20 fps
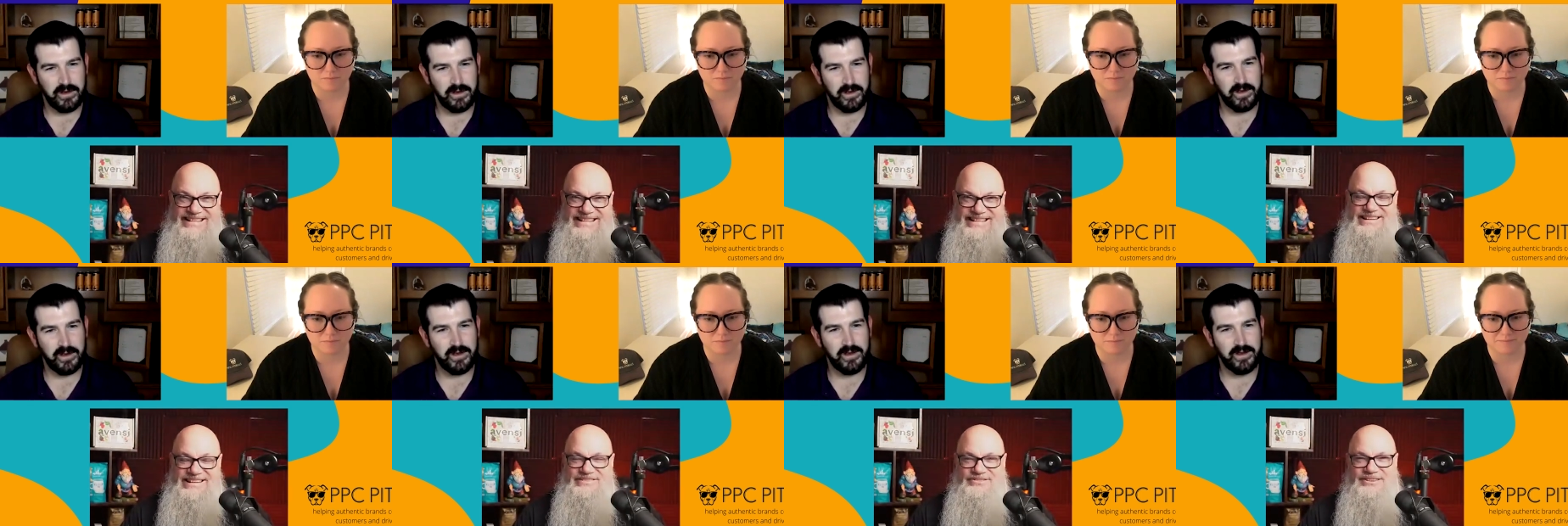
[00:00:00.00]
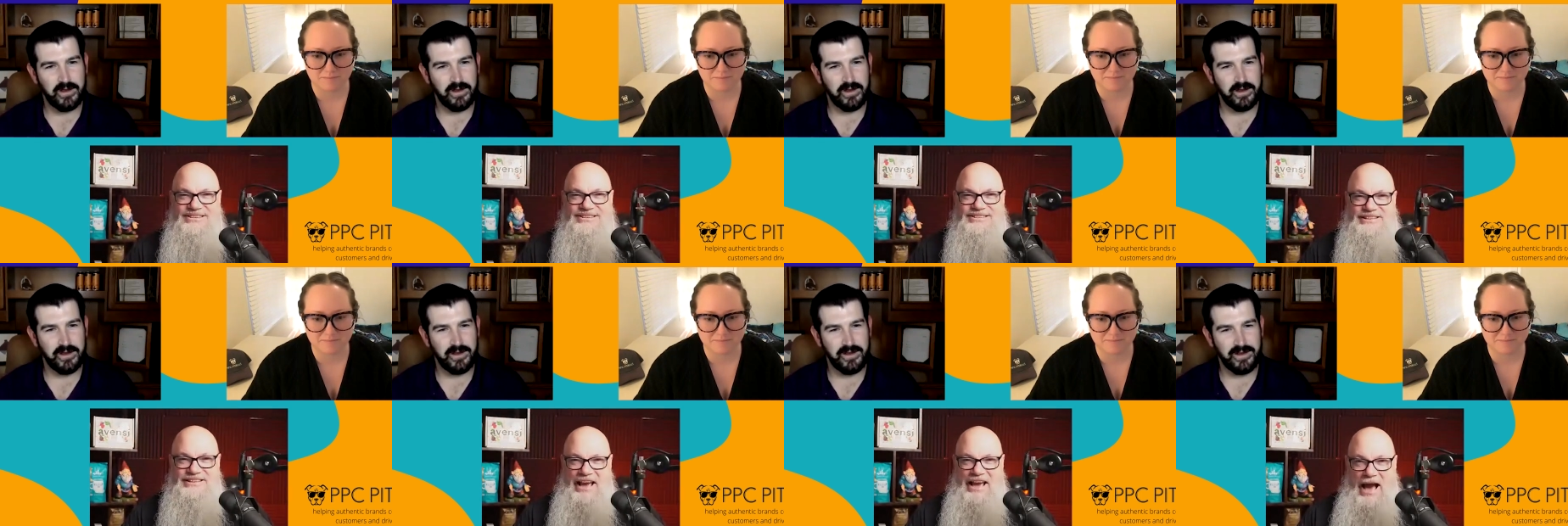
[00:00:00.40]

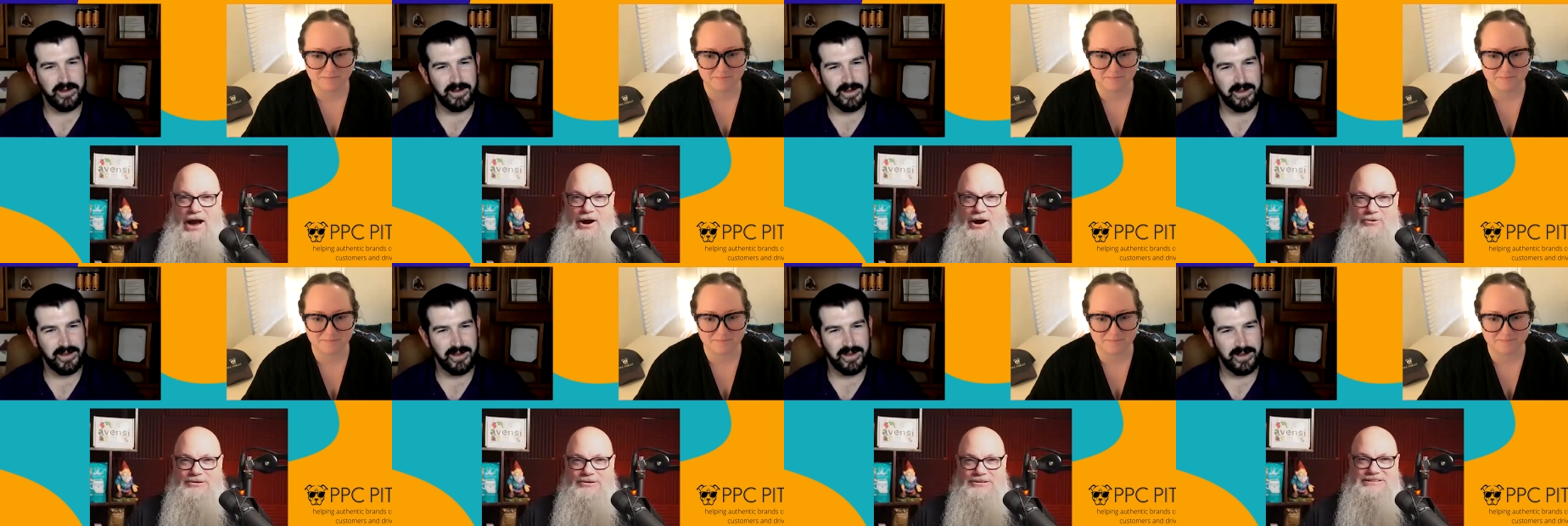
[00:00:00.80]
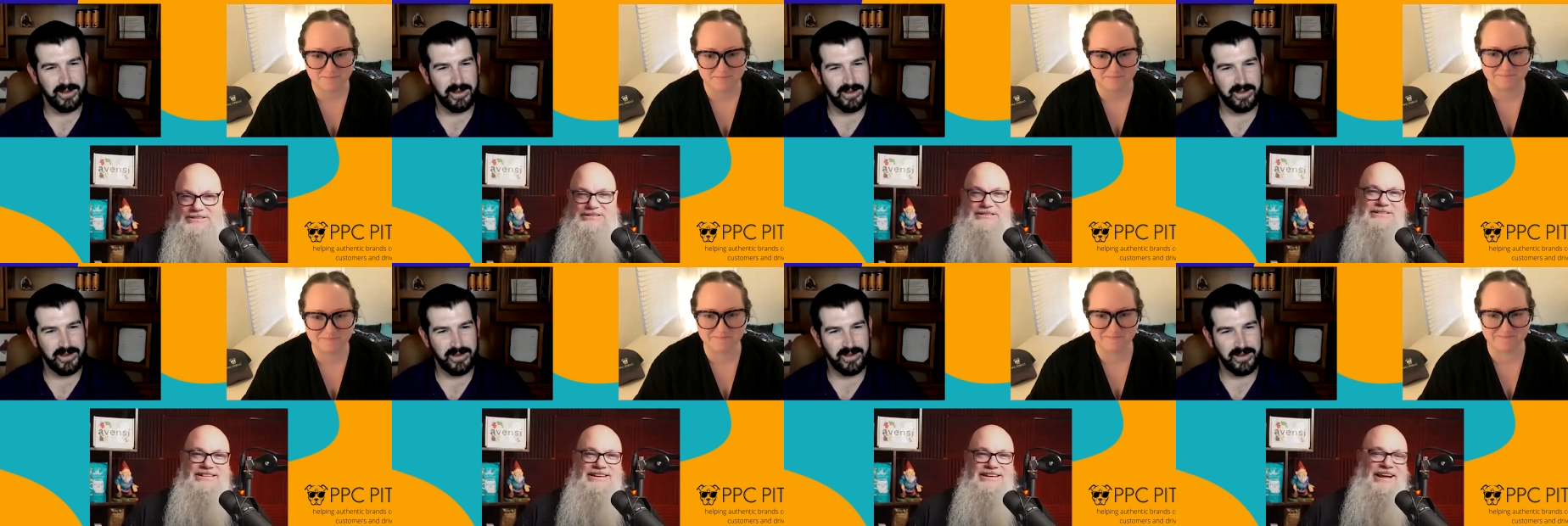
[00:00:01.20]
Speaker 1: decrease the hours
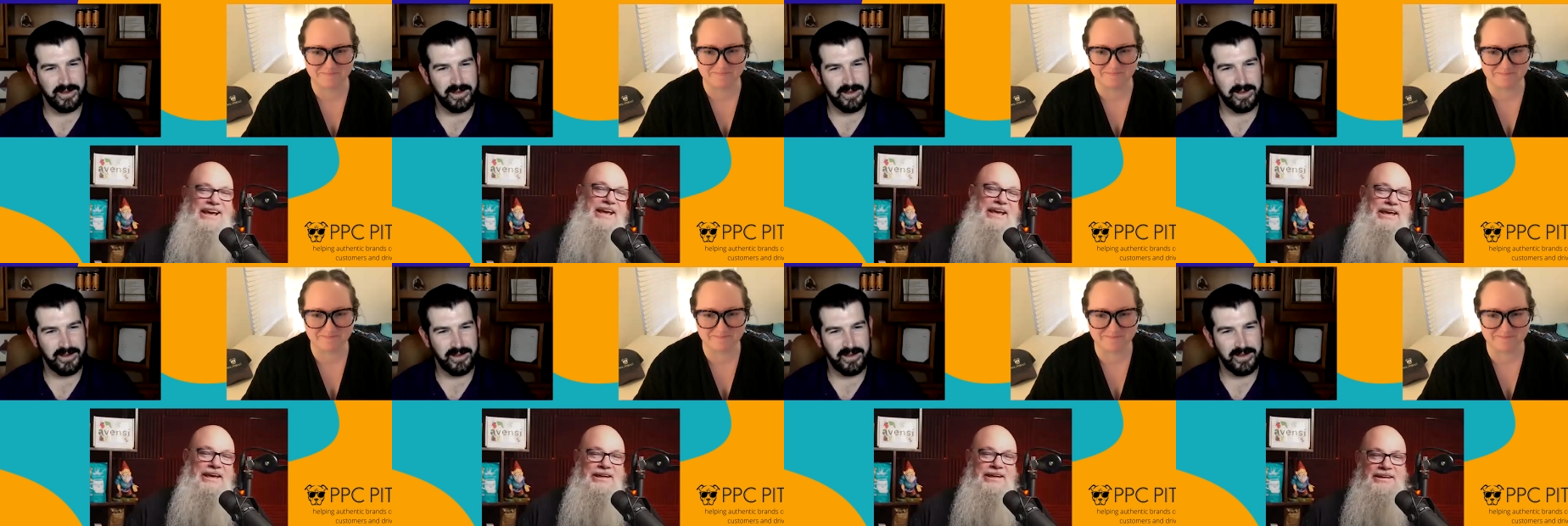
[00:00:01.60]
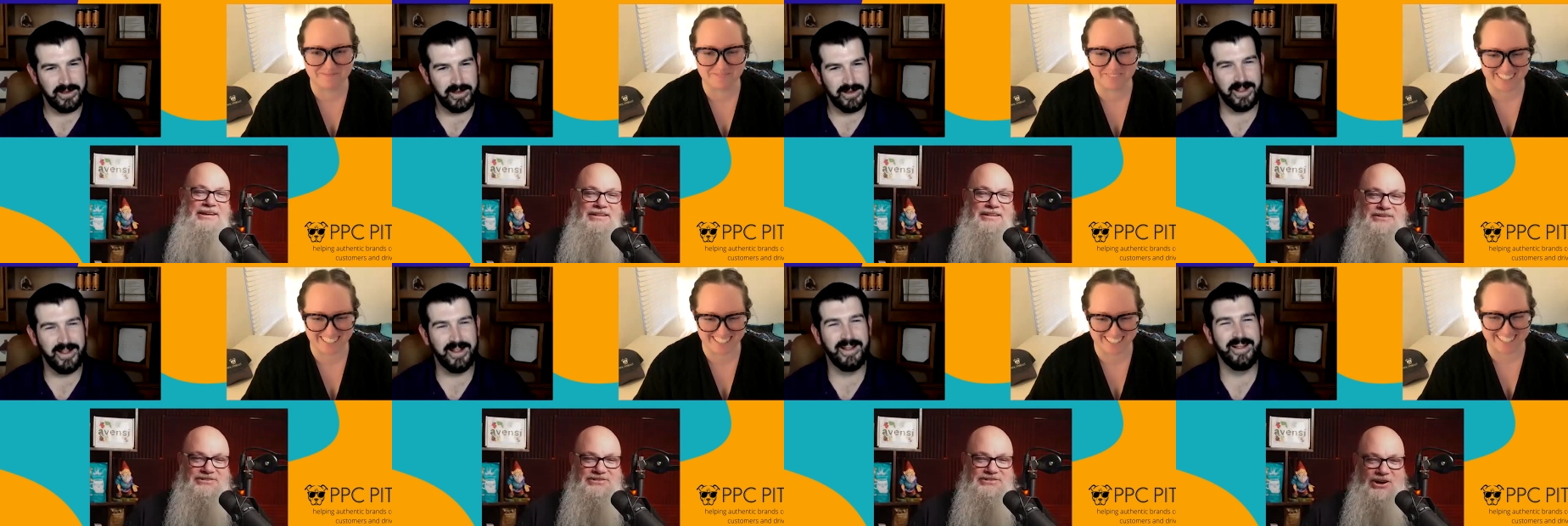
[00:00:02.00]
in the day.
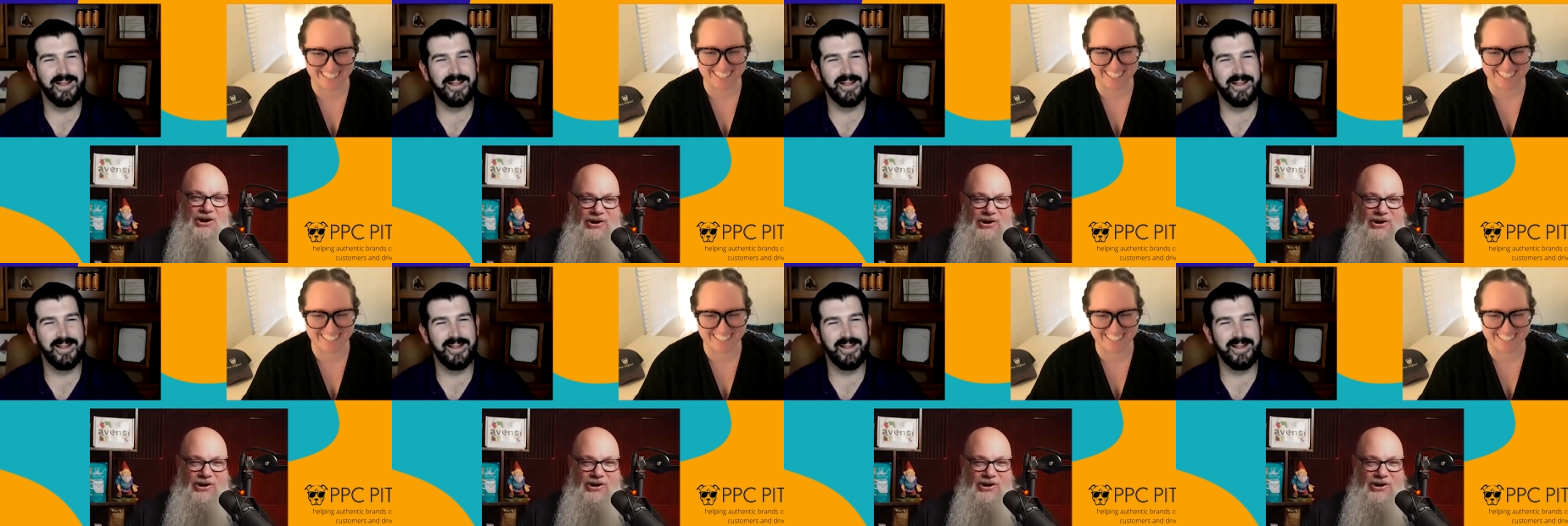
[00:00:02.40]
There's all,